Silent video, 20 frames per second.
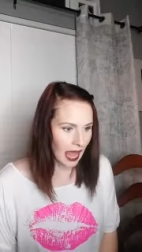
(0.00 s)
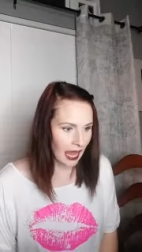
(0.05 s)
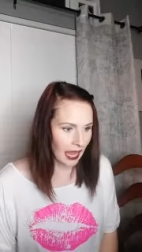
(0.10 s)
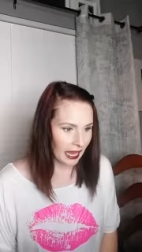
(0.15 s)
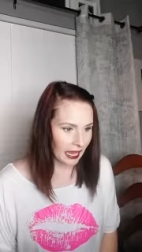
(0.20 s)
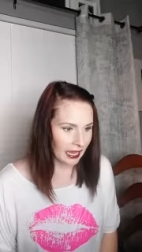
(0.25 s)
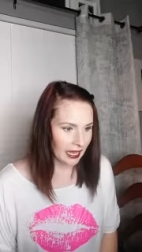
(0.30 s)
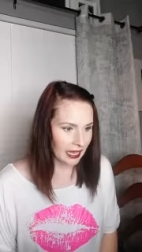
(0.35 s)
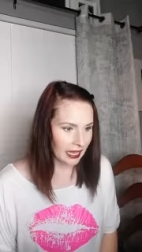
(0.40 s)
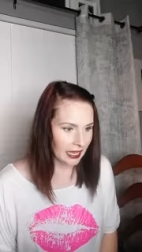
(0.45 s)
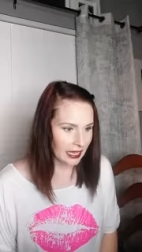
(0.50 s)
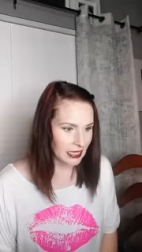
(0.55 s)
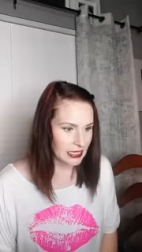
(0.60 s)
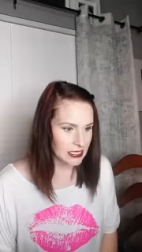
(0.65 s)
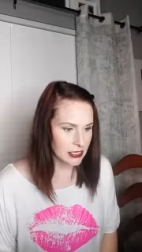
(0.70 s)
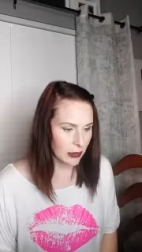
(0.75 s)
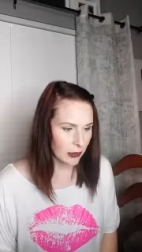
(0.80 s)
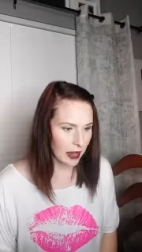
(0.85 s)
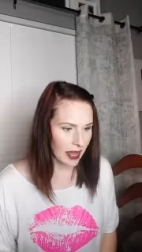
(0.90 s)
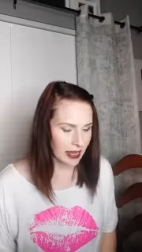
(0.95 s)
And
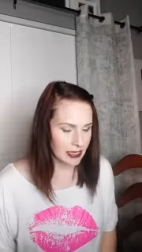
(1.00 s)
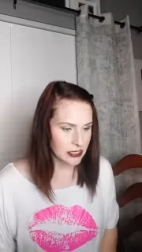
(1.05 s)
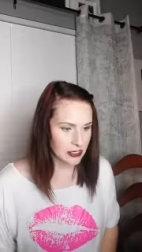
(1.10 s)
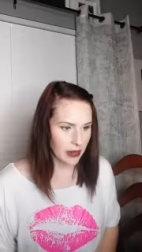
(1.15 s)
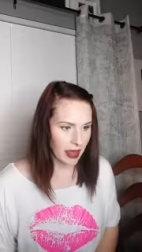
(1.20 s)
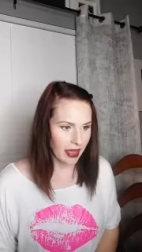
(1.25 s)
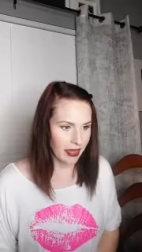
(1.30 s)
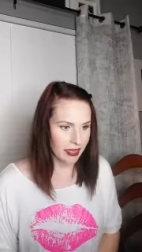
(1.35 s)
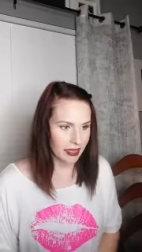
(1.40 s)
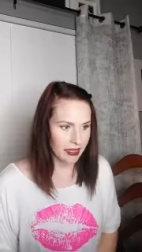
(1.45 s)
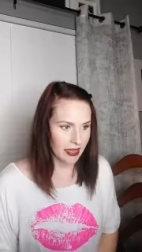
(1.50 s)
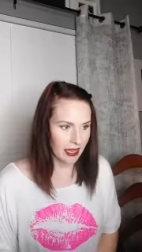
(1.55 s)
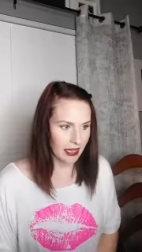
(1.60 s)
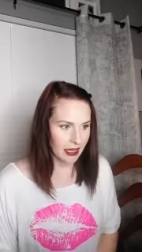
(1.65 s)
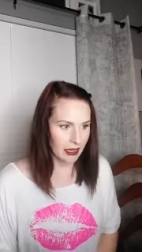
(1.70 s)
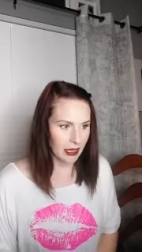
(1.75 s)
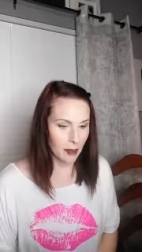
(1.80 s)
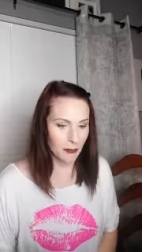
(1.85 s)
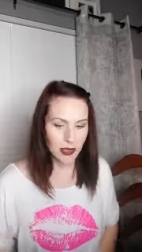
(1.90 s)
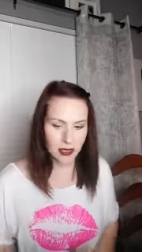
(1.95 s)
okay, so I think
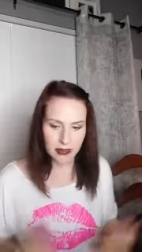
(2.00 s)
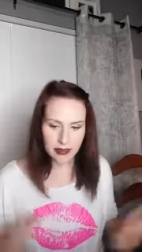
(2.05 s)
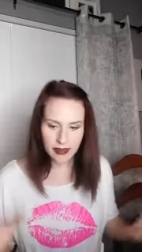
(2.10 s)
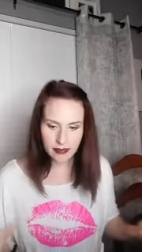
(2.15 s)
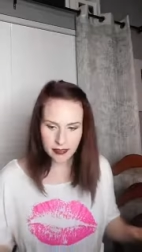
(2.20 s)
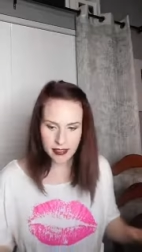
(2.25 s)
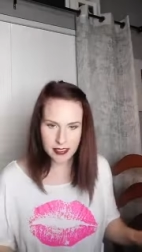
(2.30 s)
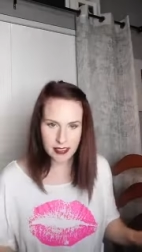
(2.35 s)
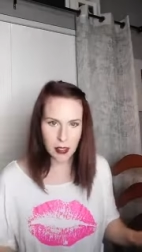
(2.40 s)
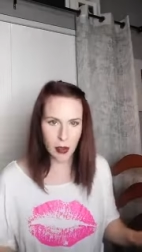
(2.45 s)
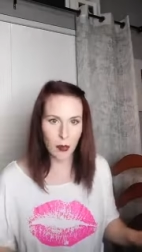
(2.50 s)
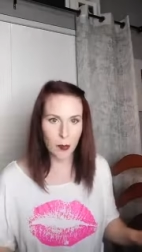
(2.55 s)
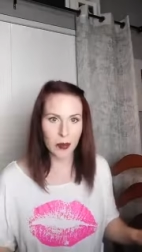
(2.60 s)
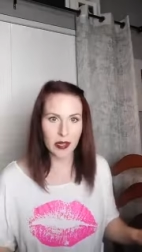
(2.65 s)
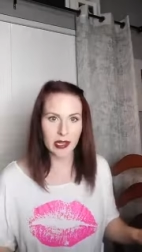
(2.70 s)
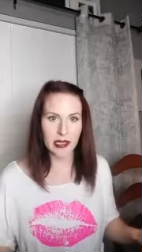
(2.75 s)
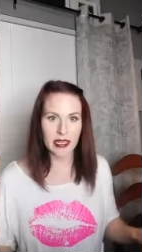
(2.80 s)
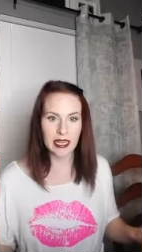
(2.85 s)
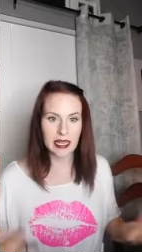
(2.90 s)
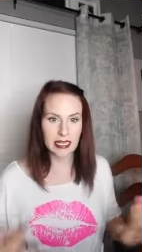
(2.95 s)
I'm gonna leave this open.
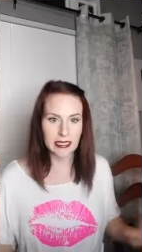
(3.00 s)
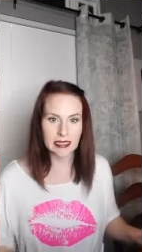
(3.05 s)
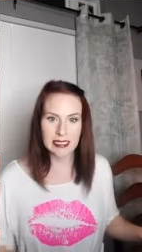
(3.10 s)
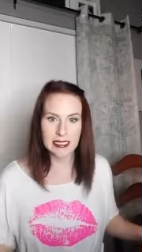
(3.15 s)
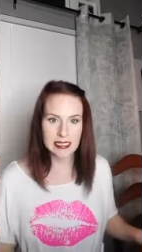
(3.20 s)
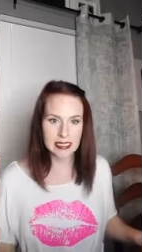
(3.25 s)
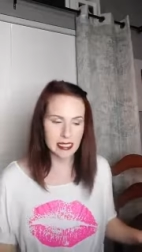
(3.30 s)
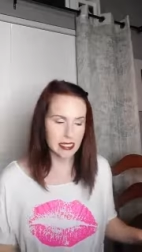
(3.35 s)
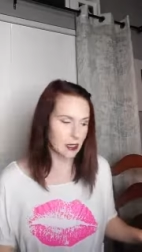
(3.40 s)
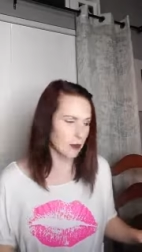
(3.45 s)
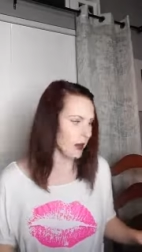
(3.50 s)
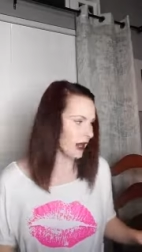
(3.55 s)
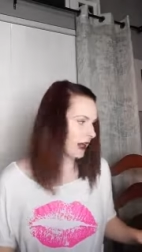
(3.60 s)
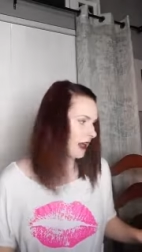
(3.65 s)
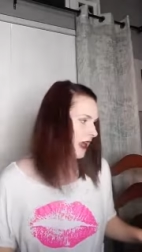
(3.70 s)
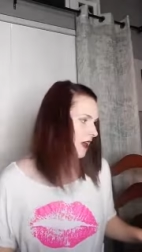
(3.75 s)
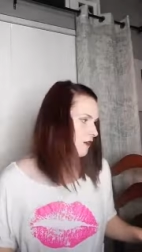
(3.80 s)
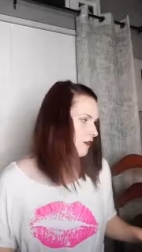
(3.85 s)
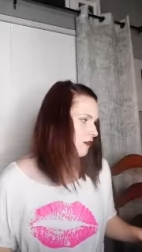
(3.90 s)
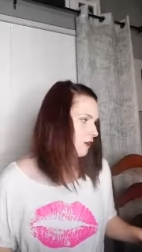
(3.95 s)
And does anybody
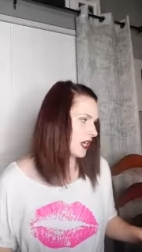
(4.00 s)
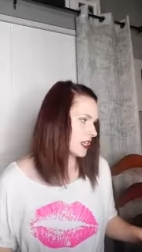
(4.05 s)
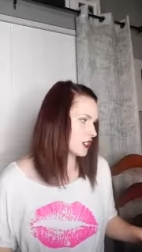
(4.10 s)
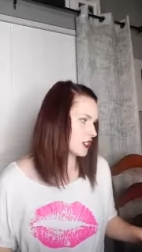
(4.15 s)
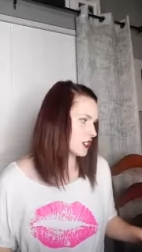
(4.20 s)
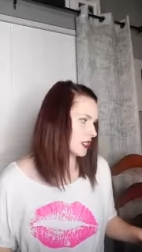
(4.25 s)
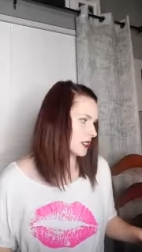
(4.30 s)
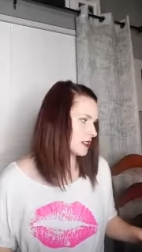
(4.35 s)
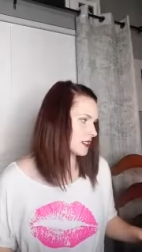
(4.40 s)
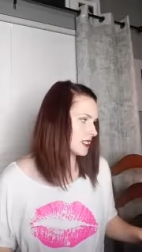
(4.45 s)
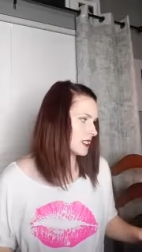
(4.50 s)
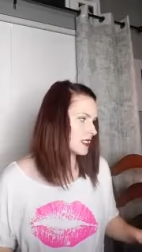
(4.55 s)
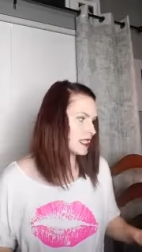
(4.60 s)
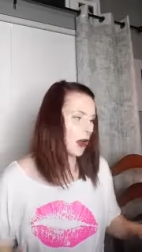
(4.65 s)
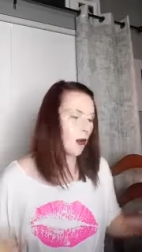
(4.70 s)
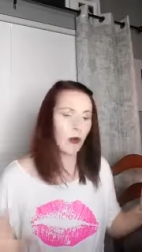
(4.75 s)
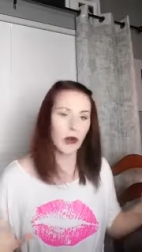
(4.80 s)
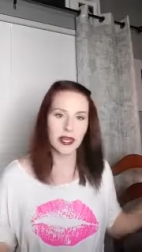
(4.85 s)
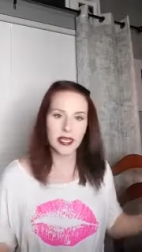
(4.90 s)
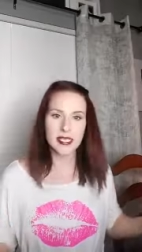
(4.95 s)
have questions? Because I
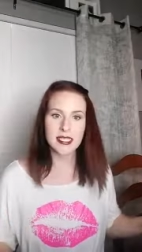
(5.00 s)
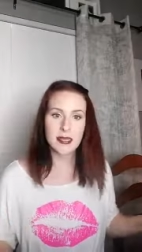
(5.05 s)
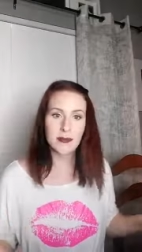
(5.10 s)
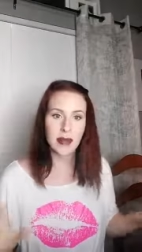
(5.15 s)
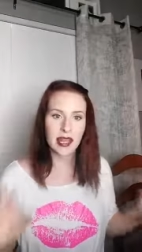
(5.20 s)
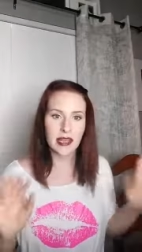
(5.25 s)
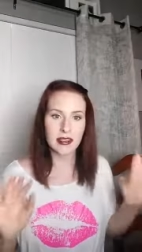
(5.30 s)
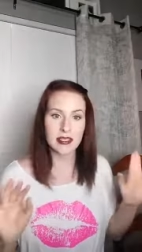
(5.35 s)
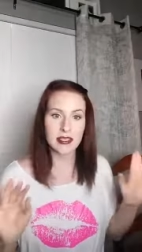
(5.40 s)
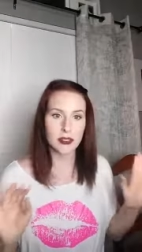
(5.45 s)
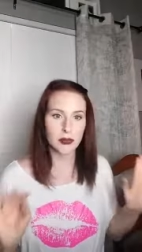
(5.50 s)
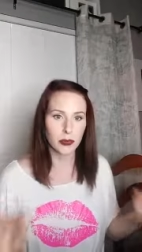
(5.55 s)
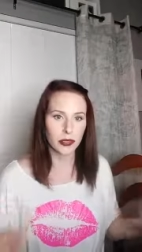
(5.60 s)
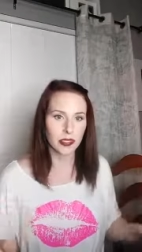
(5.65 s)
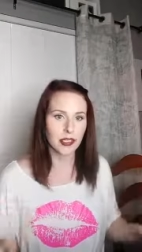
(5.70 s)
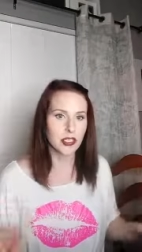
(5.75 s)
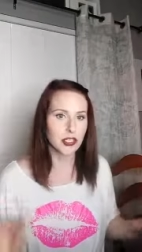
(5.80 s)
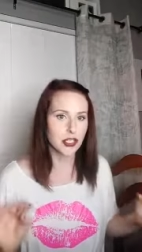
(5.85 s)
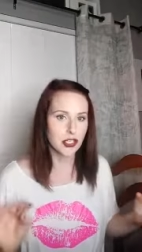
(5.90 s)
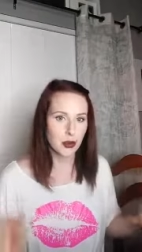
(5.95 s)
wanted to make this
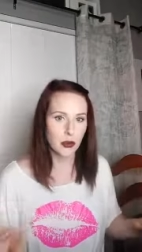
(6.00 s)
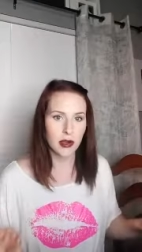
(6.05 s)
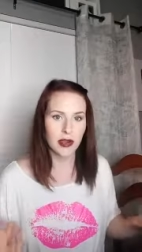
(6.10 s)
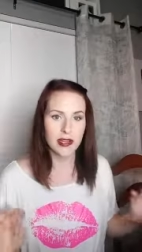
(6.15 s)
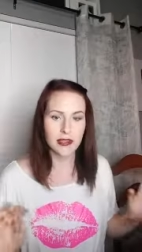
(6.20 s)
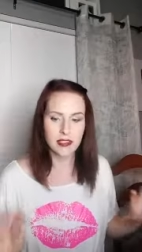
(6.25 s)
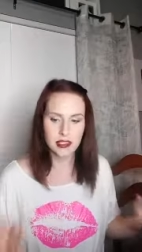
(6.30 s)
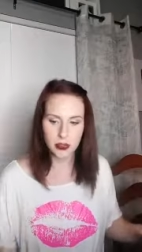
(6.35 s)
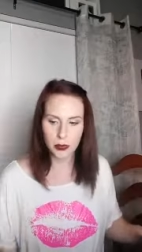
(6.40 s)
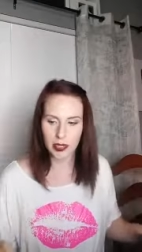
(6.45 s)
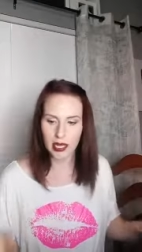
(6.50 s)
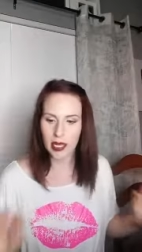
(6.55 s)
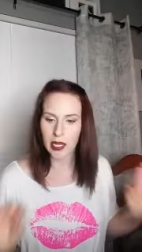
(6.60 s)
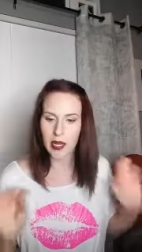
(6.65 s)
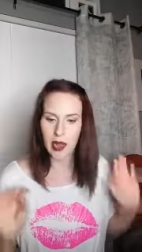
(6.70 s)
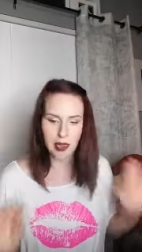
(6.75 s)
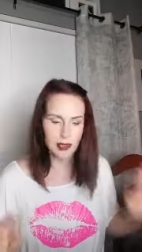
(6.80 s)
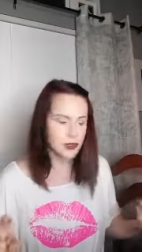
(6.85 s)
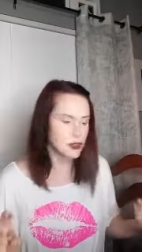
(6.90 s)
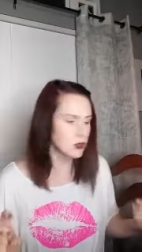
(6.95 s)
really short and sweet,
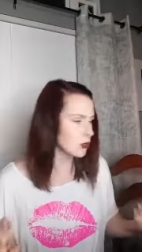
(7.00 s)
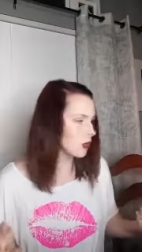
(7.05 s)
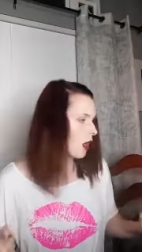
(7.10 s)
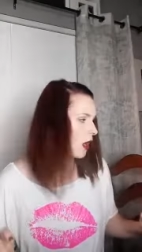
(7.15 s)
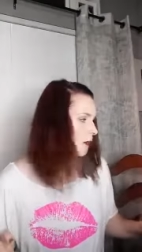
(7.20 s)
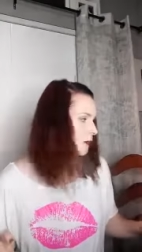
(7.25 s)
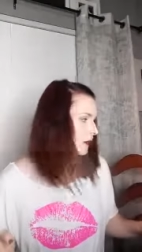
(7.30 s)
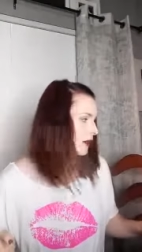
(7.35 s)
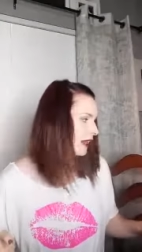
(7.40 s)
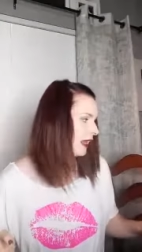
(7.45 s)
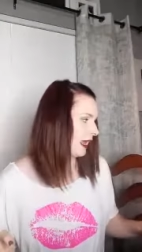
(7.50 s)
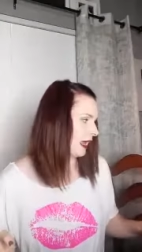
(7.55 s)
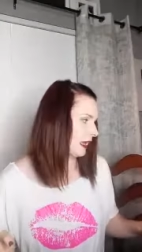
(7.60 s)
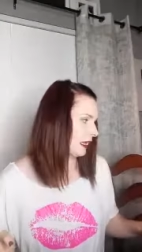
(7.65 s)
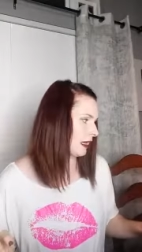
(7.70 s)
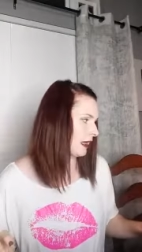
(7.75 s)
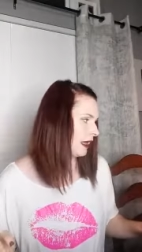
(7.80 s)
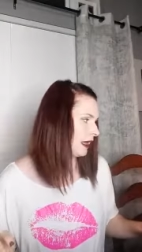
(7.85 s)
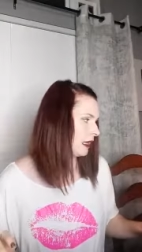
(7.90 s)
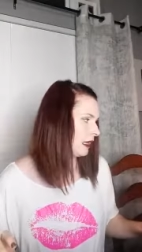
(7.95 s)
not too
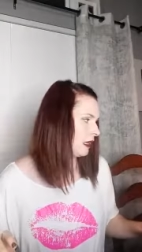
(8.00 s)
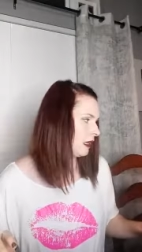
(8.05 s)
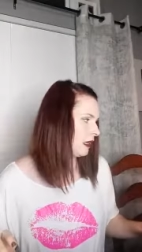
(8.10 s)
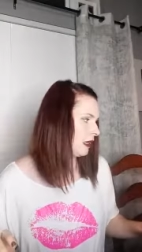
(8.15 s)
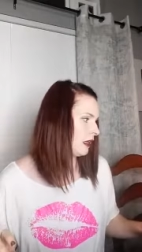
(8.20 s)
complicated.